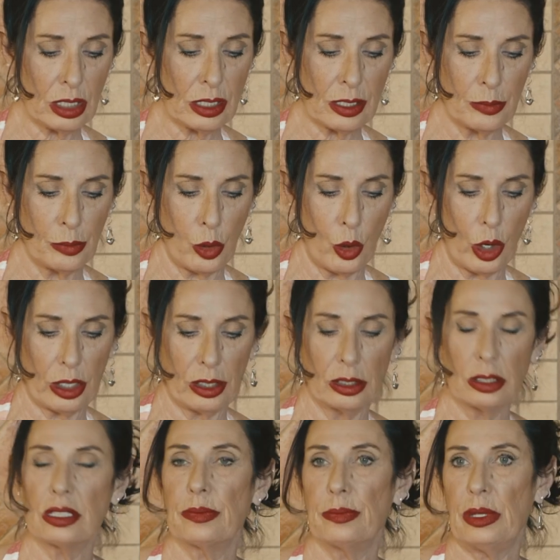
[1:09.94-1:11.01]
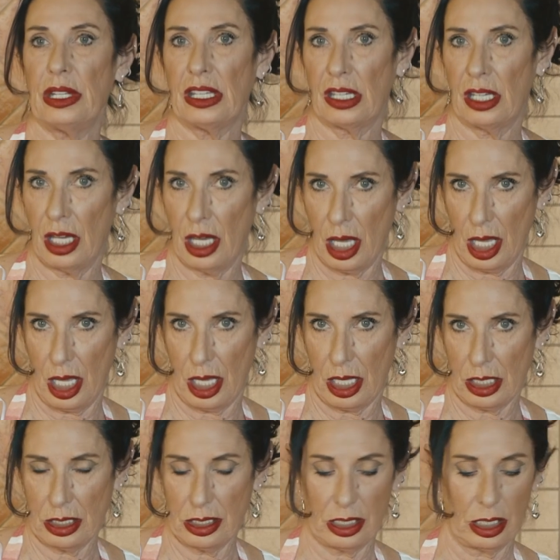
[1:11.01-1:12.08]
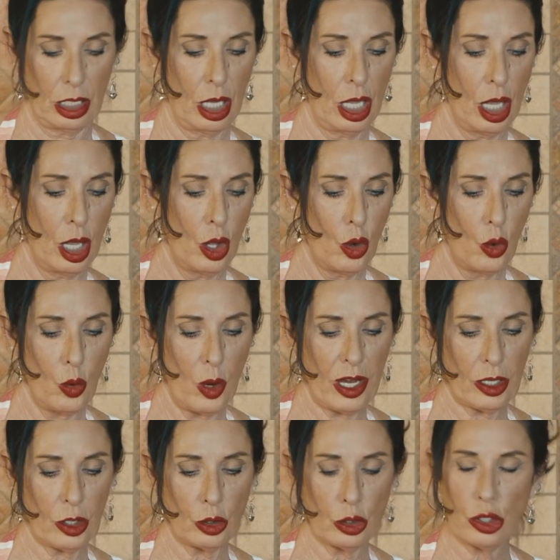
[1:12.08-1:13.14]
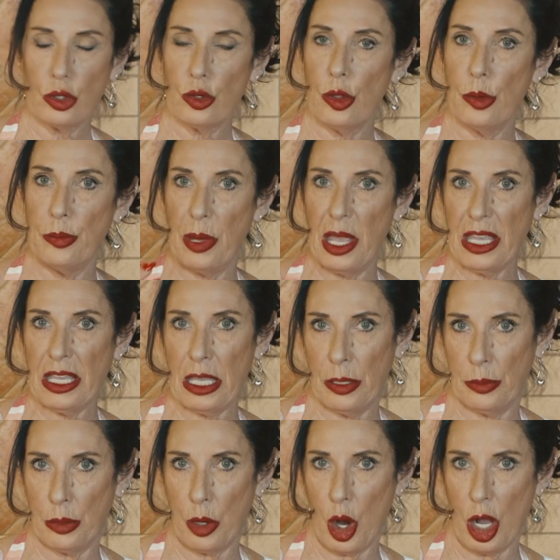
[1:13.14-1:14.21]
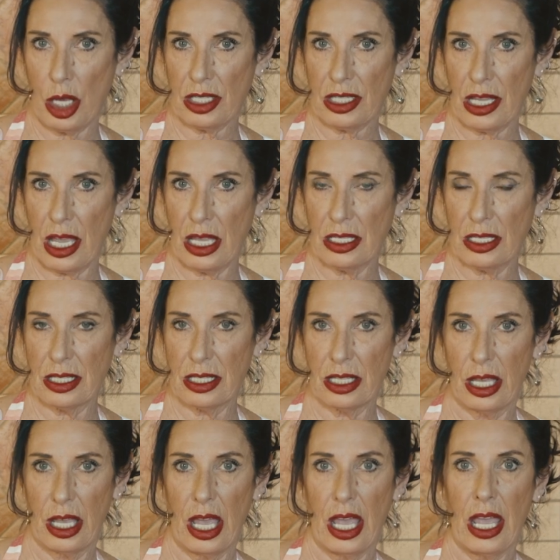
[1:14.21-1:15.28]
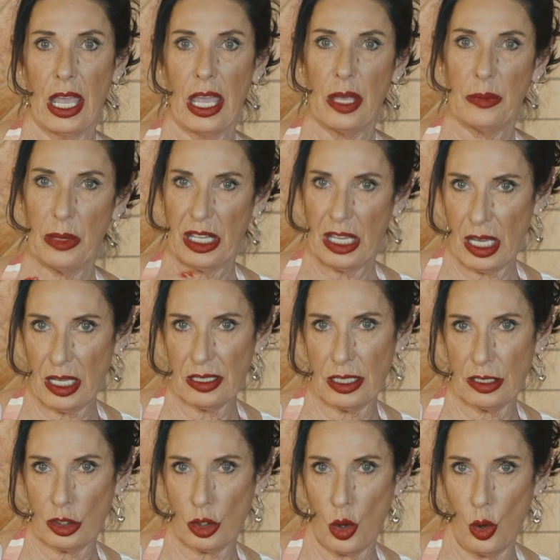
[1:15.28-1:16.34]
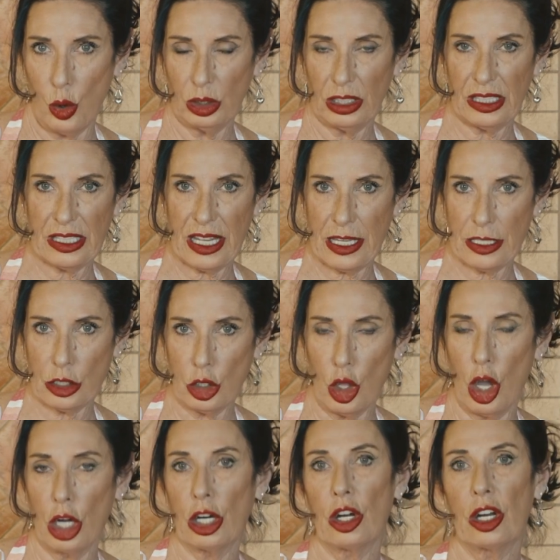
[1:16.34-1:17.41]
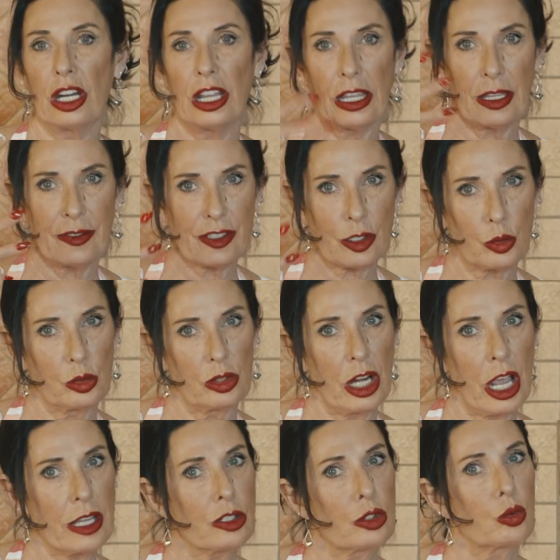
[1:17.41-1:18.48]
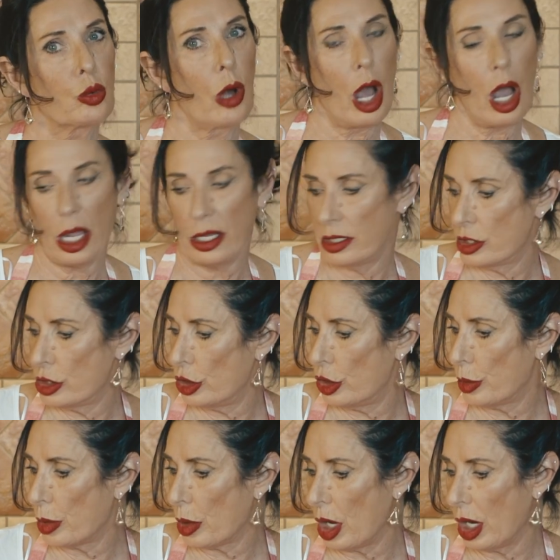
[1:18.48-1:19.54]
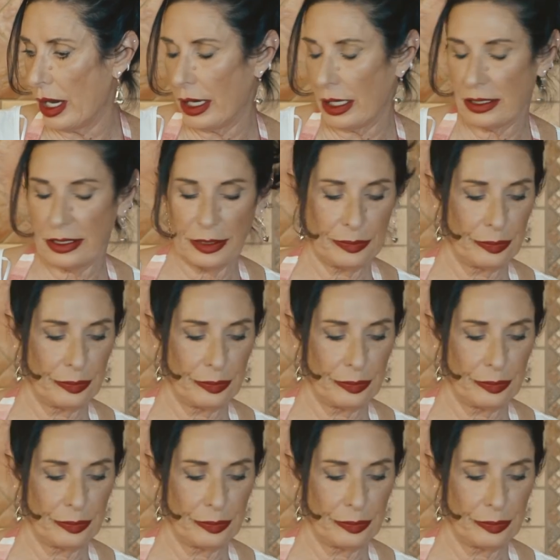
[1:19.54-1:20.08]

is important because when it goes through the baking process, because it's cold, it takes longer and it gives a nice rise to your product.